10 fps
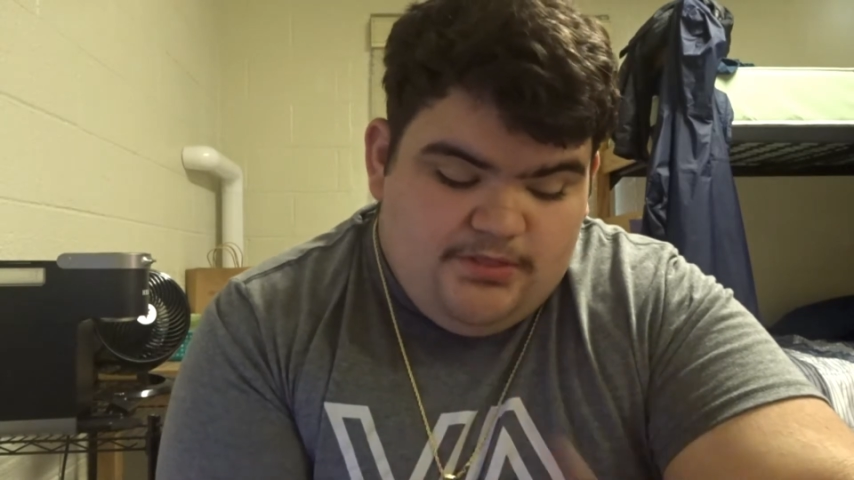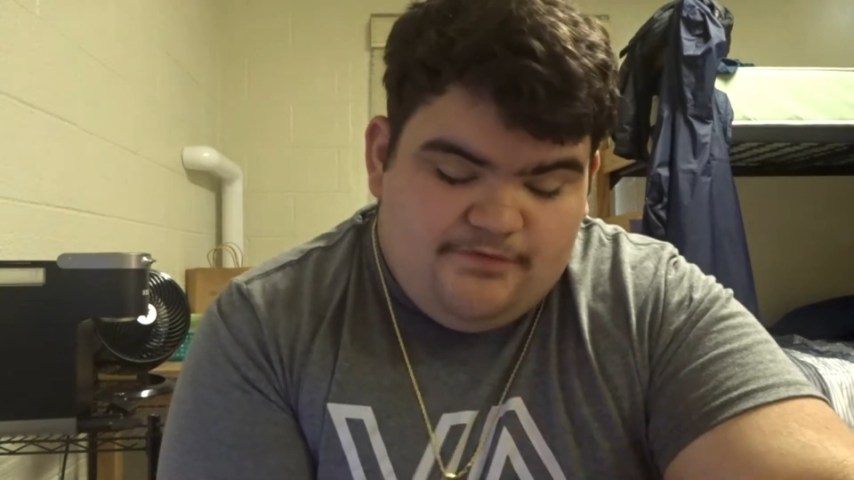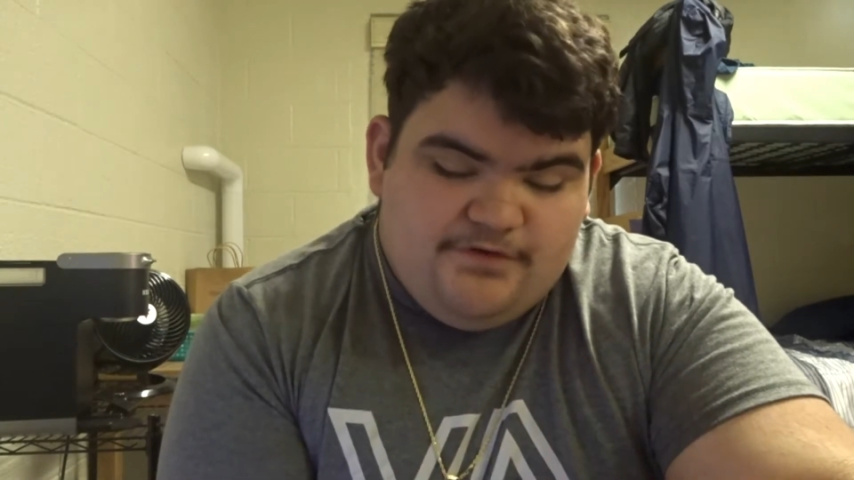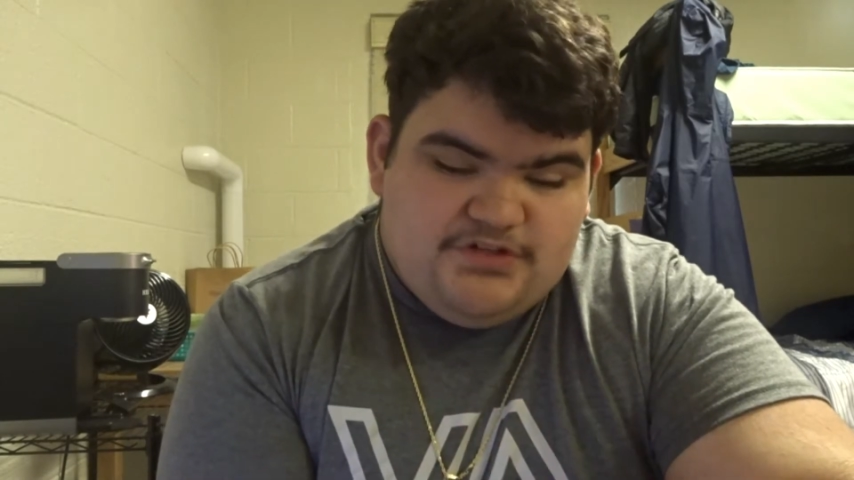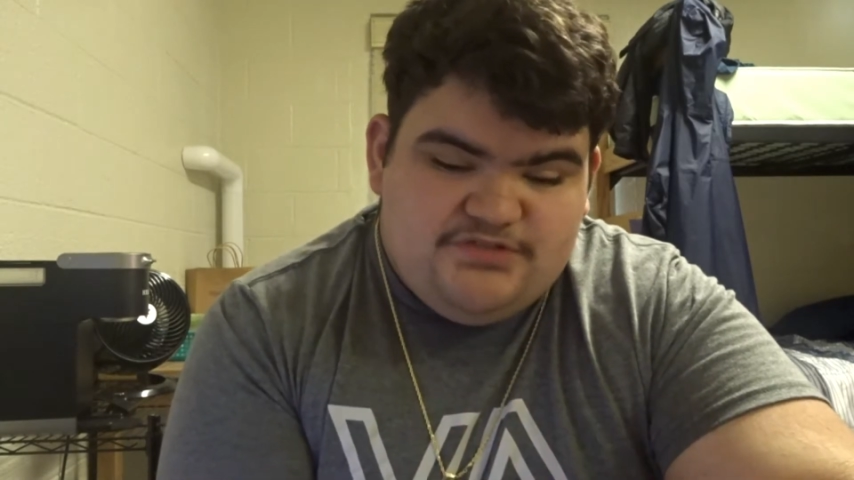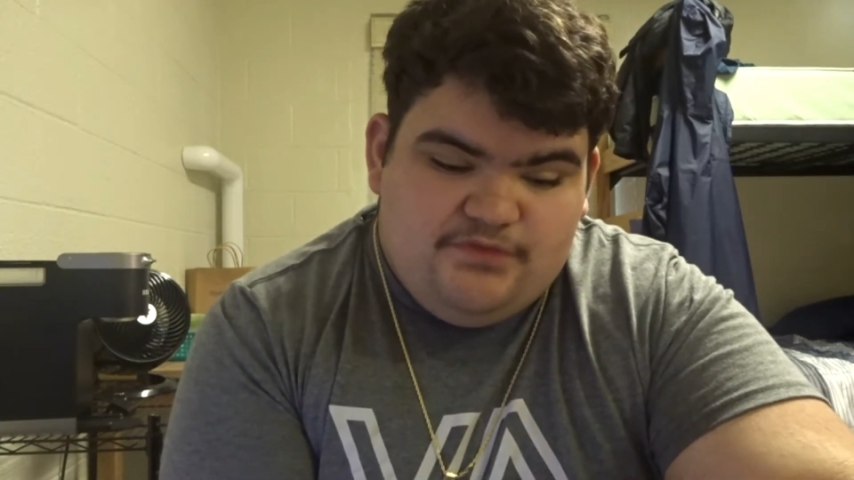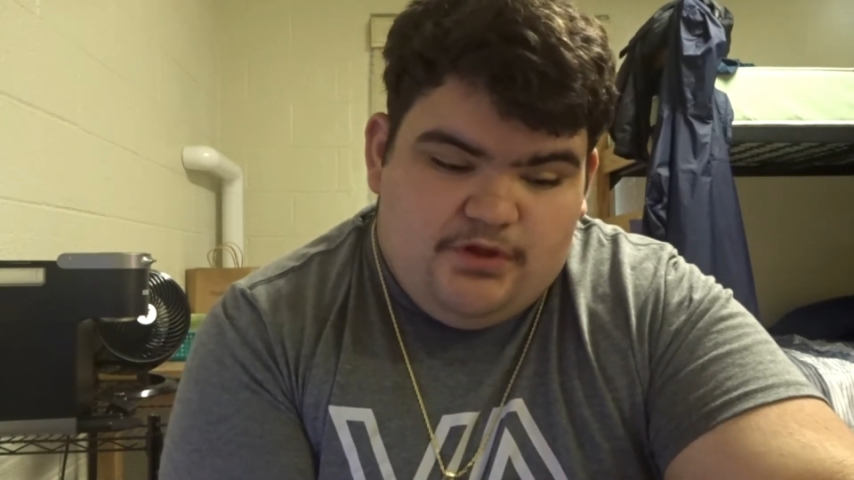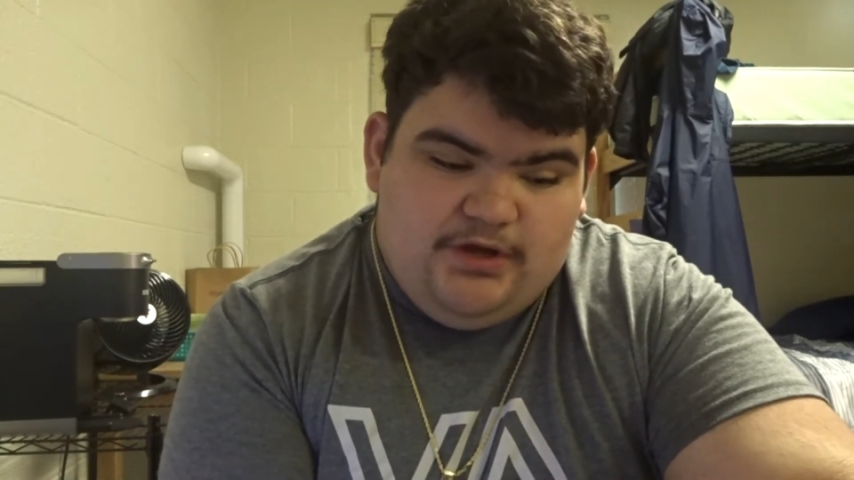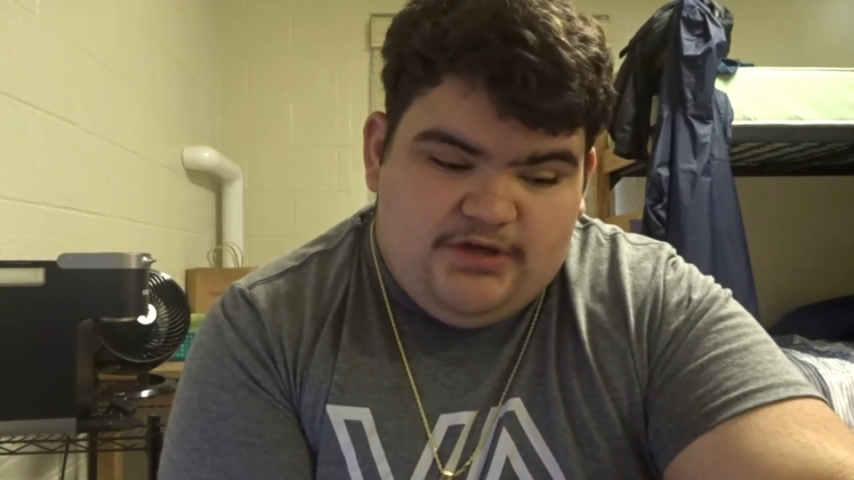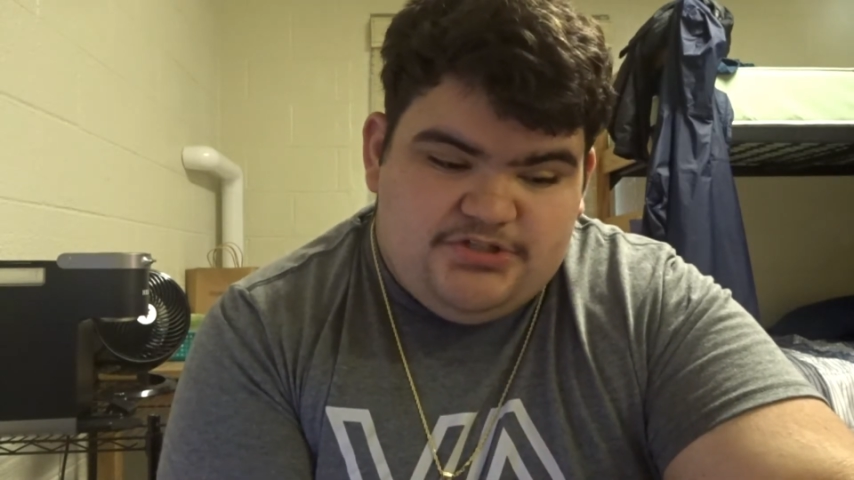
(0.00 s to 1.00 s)
the first
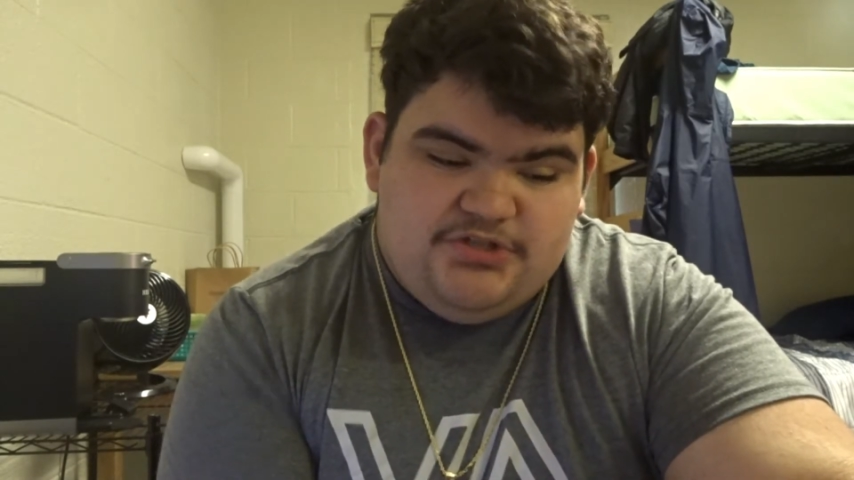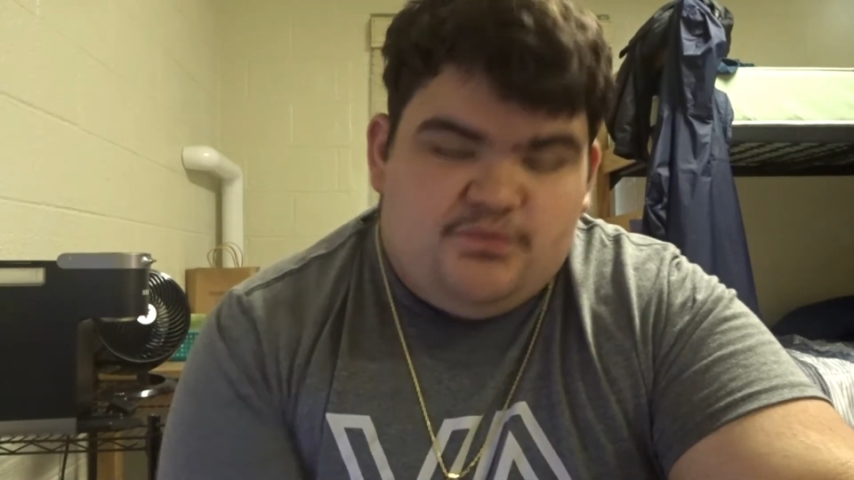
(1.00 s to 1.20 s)
vlog actually,